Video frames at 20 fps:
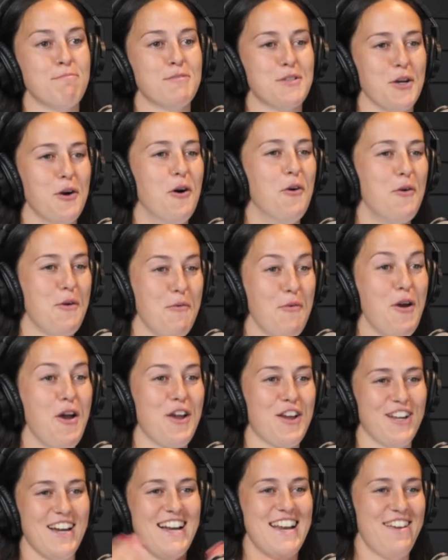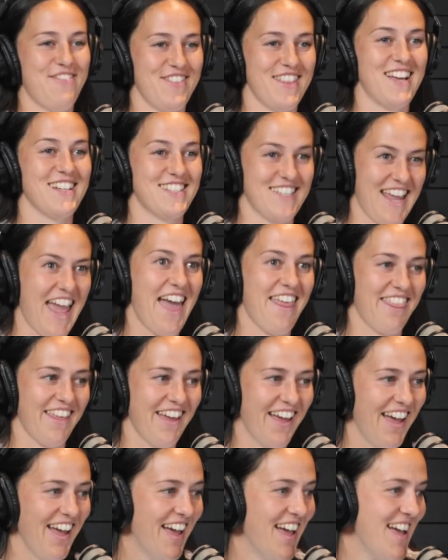so we weren't going to live in that
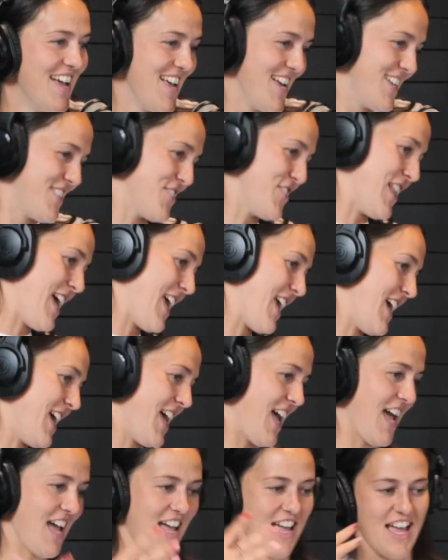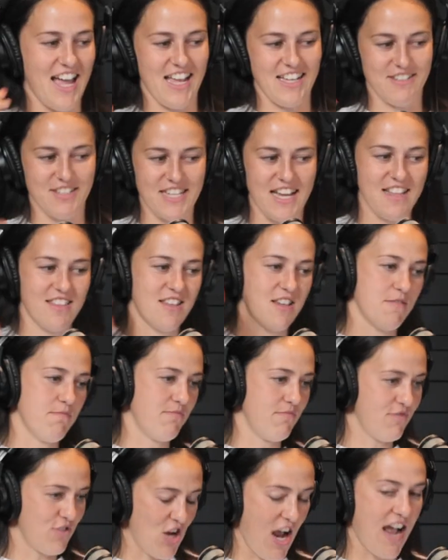together. No. So like, I said that
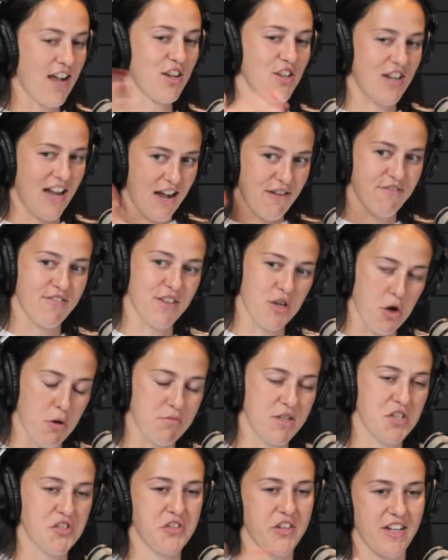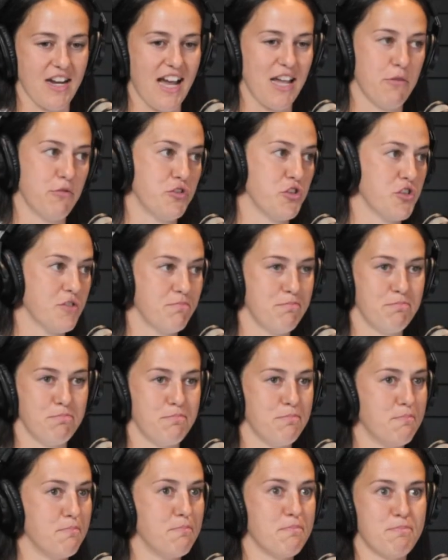Jack could have the accommodation, then I would just
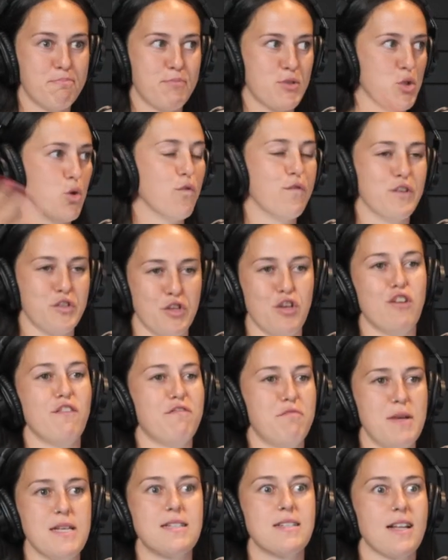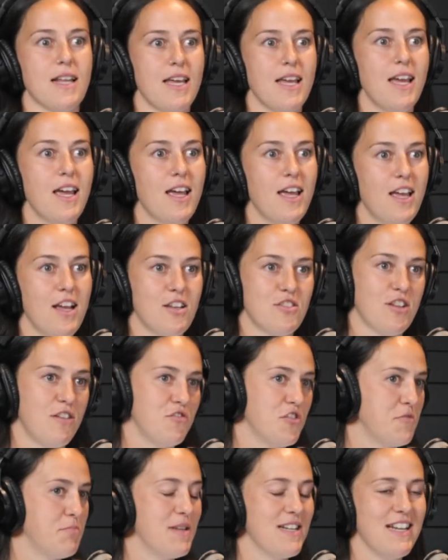sofa surf basically. Oh. So I've
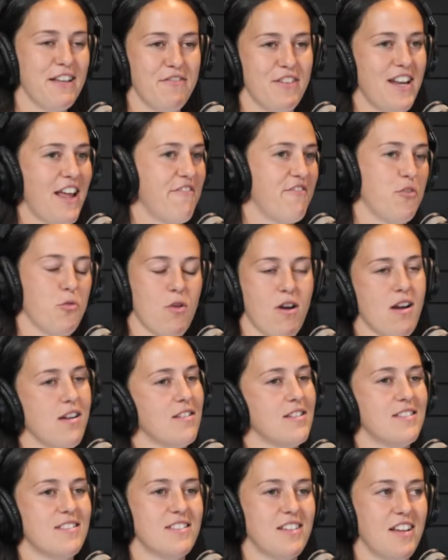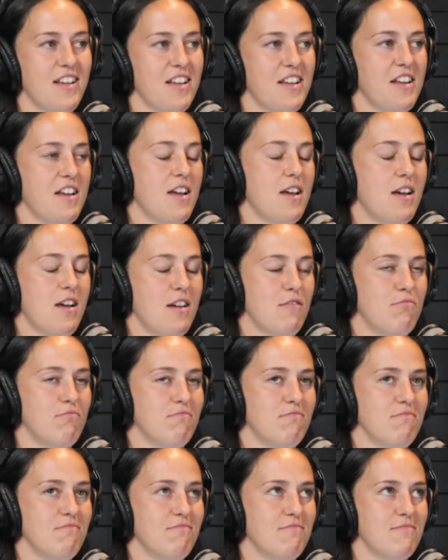just been living everywhere else.
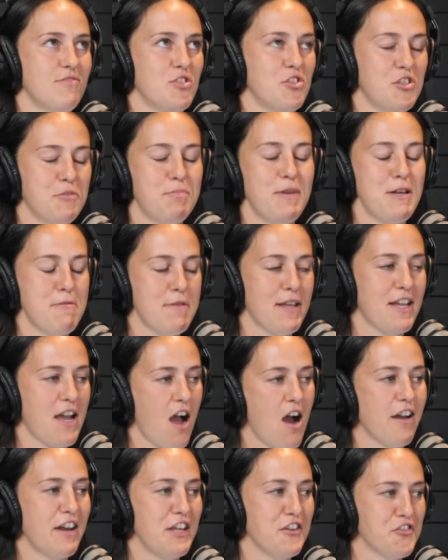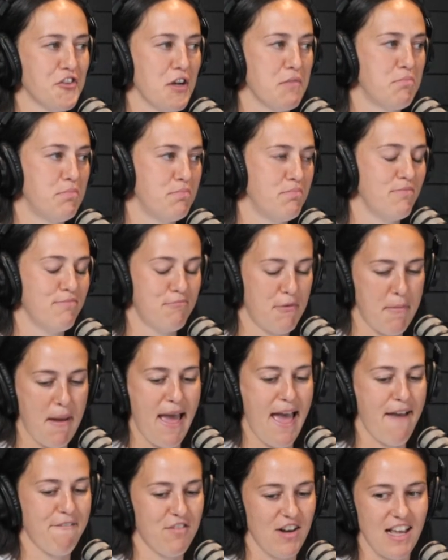So it's a bit of a carnage trying to
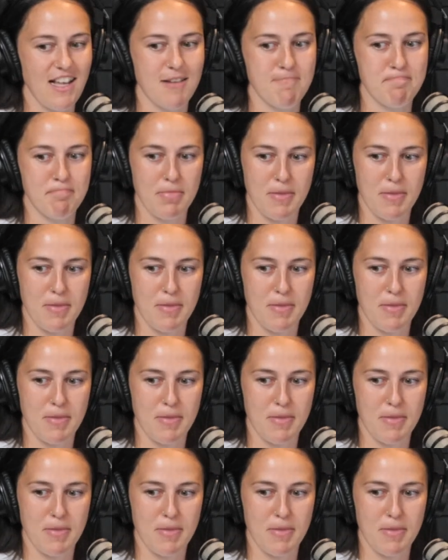prepare for like